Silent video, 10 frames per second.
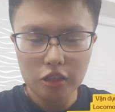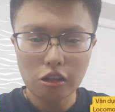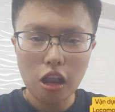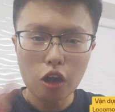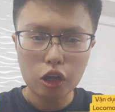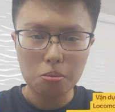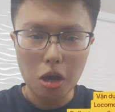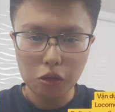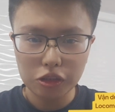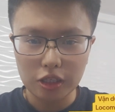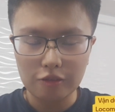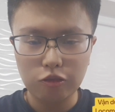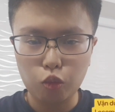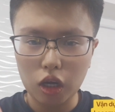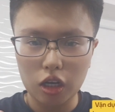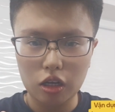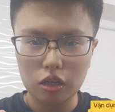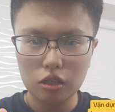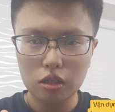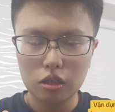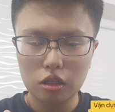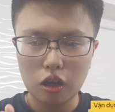The locomotive will